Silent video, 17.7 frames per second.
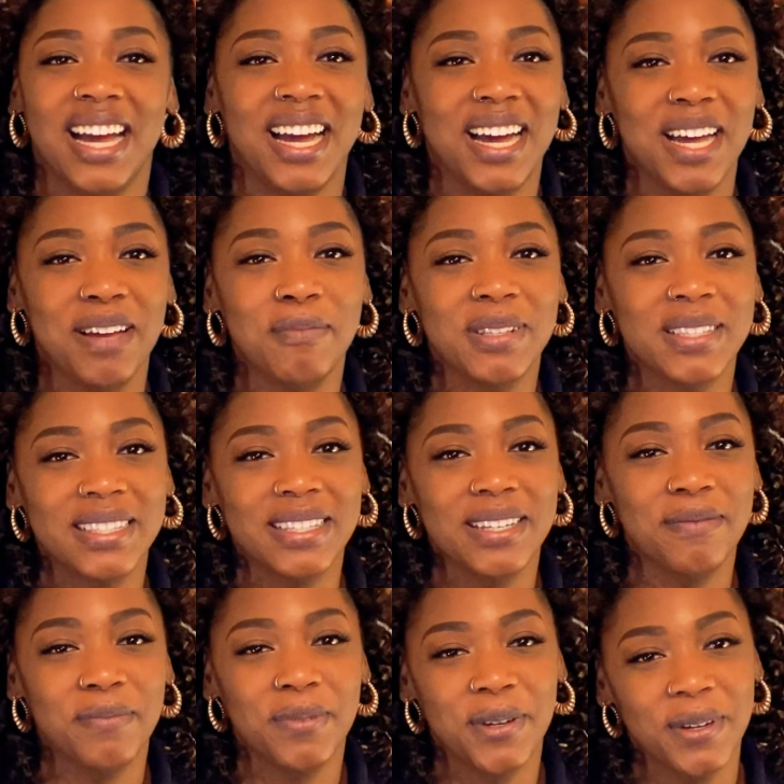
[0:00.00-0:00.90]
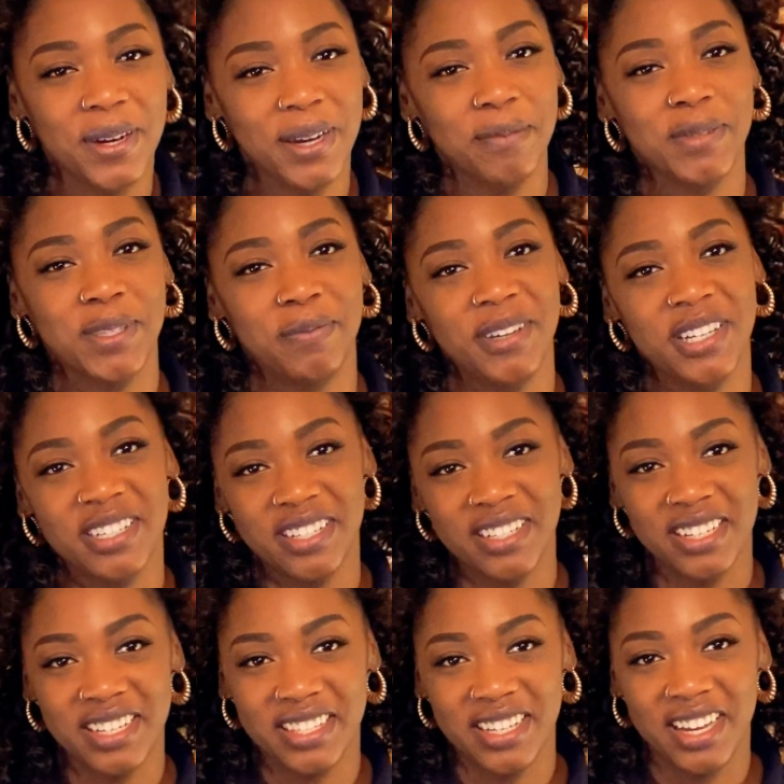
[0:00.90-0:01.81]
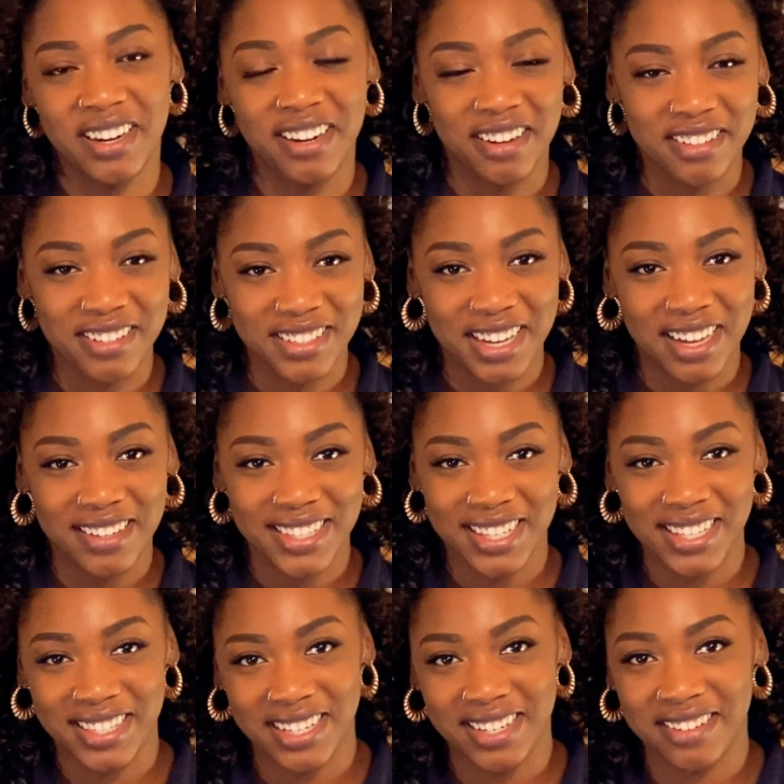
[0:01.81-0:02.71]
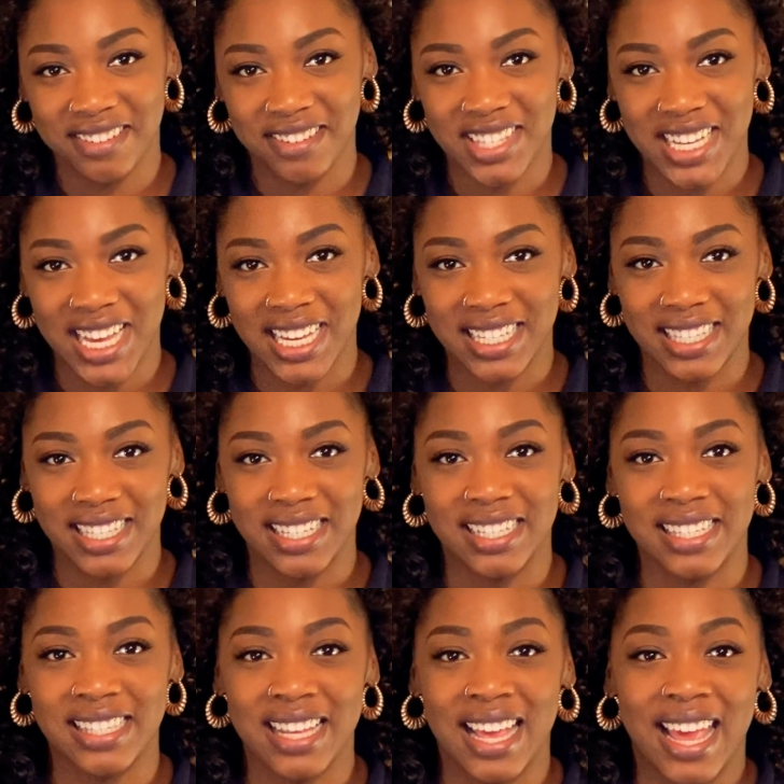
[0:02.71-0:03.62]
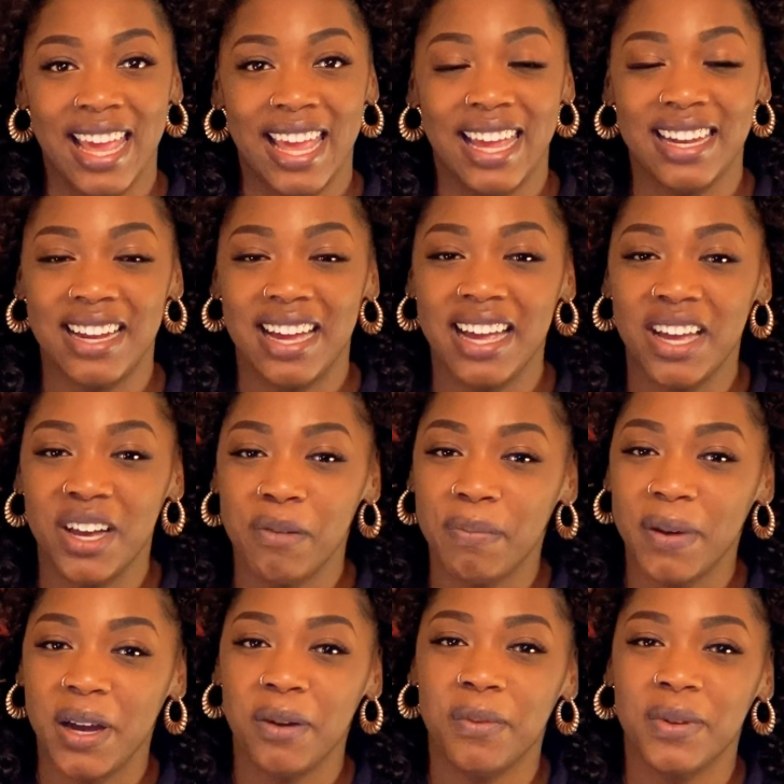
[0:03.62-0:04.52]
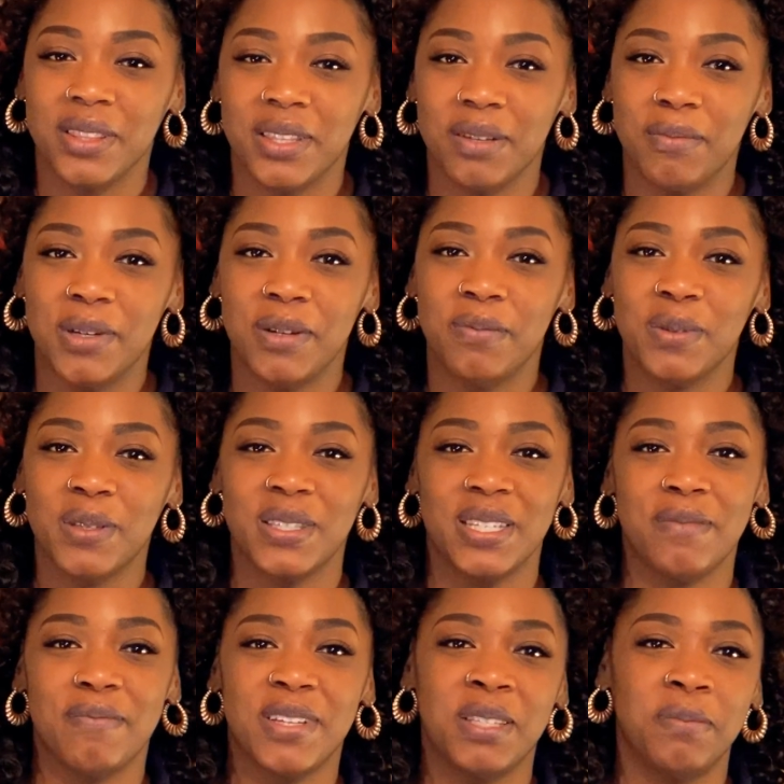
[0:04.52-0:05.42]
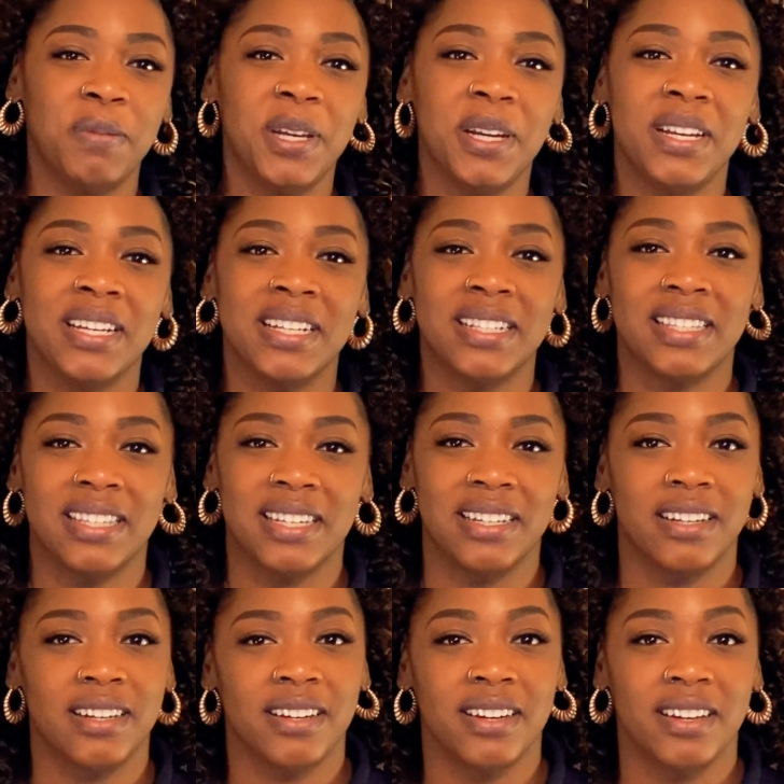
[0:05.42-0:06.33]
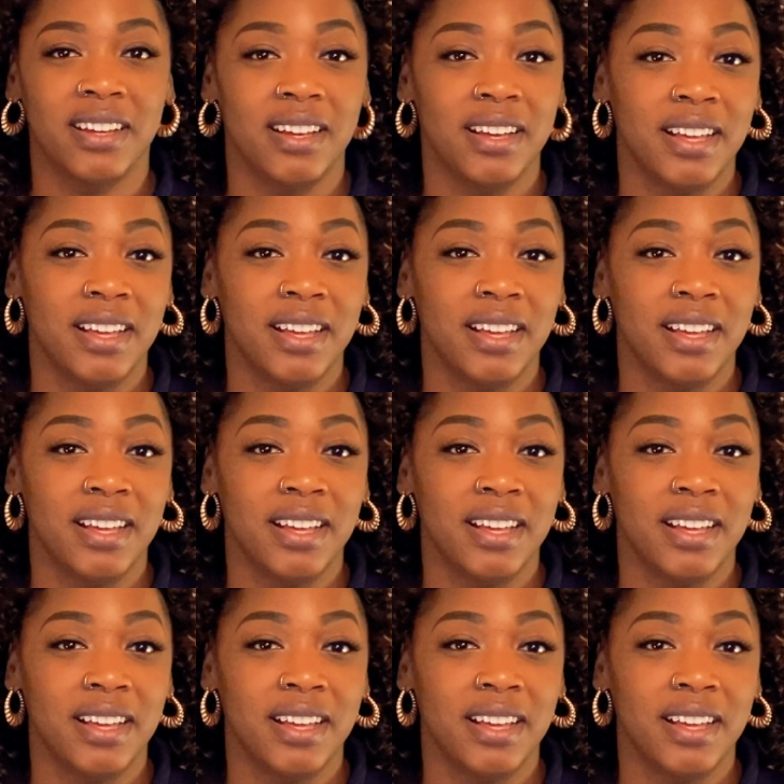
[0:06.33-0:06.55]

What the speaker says: I'm a STEM program specialist at Girl Scouts of Central Texas, and I help out with the Mobile STEM Experience Center.